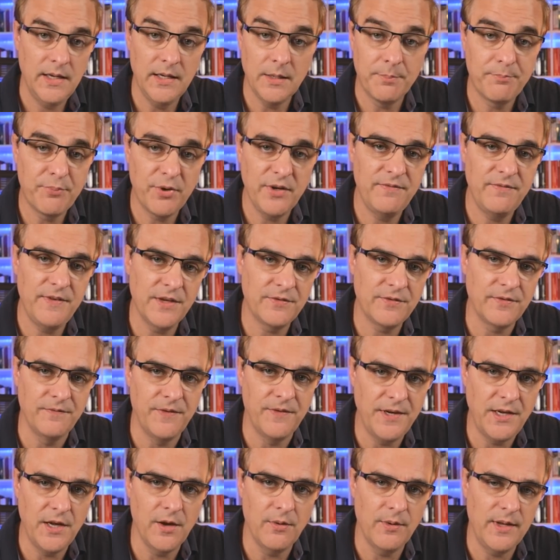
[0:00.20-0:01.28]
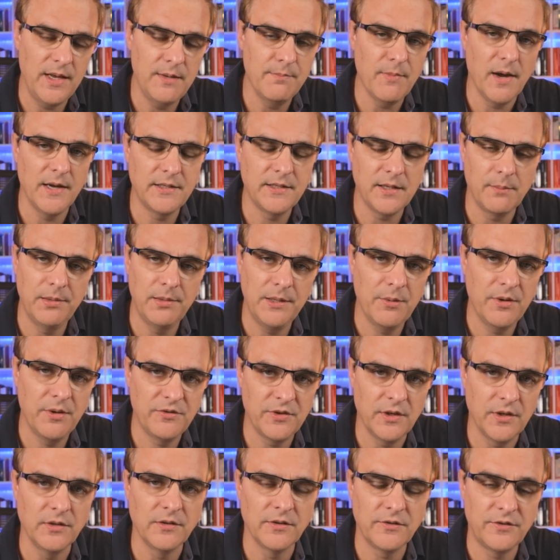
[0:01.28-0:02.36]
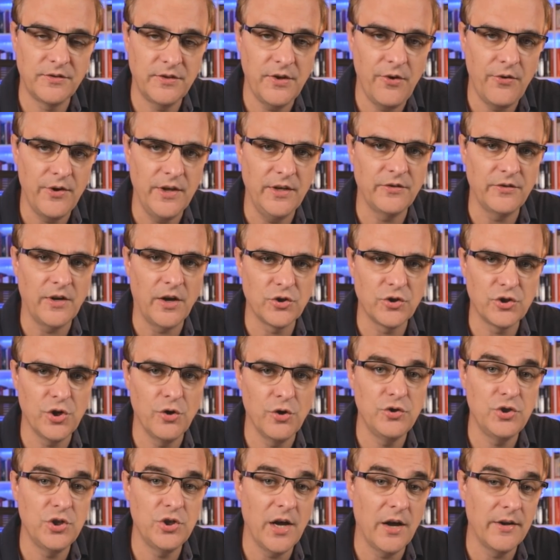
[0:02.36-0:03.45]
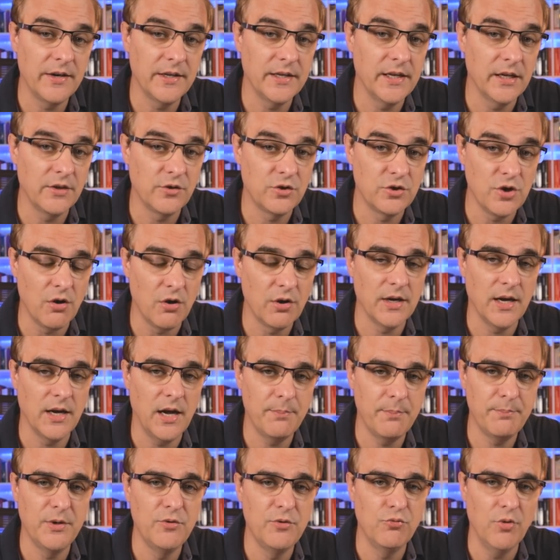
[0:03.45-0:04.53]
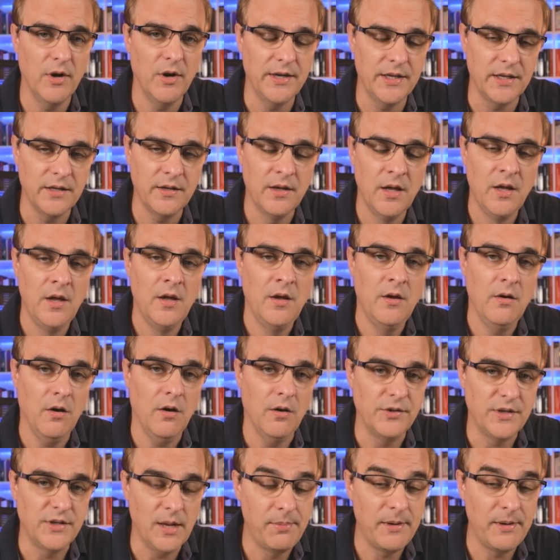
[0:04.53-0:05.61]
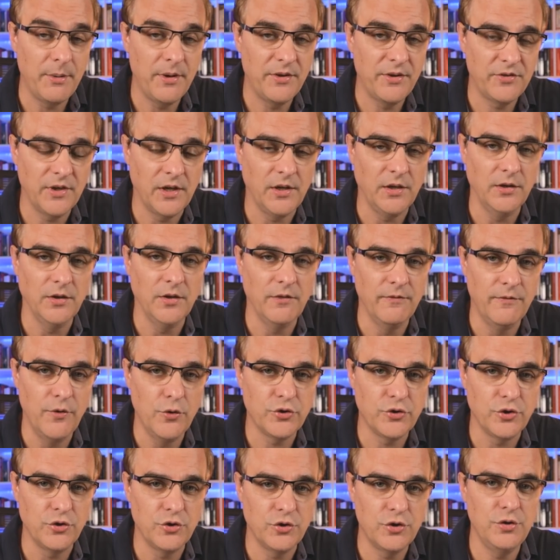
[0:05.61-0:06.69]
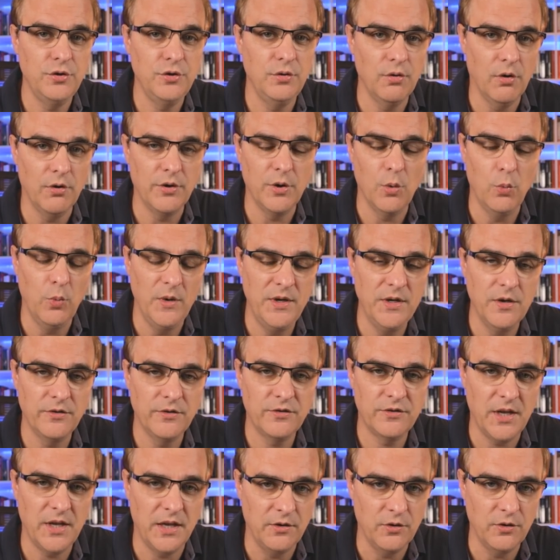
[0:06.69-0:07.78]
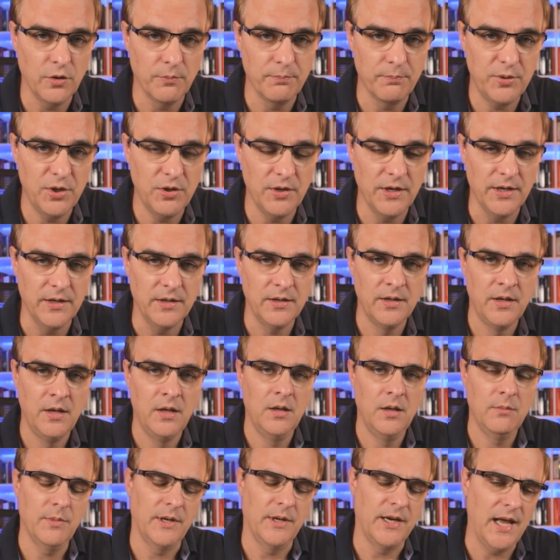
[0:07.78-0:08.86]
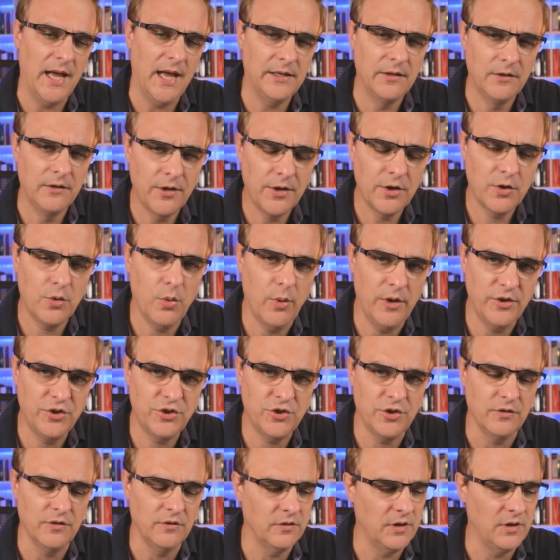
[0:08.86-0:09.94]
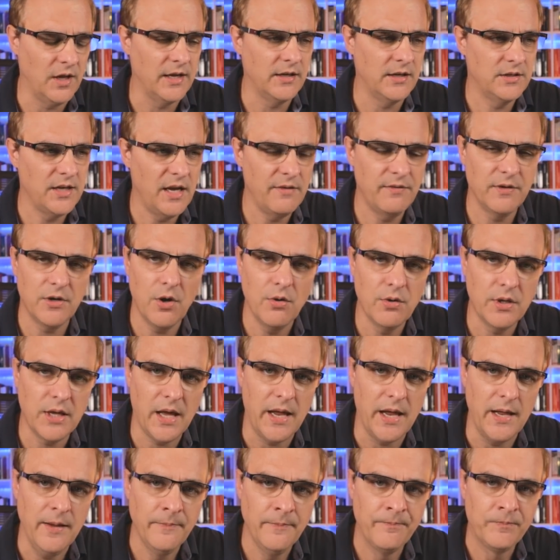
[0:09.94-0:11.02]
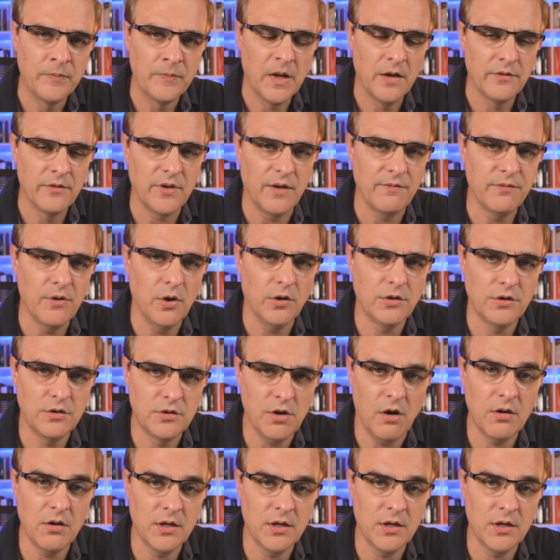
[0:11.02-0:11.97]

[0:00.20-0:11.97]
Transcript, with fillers: In a previous video in my WSL series, I showed you how to get Docker up and running on WSL version 2 on a Windows 10 computer. But I had a lot of questions like, David, okay, so I've got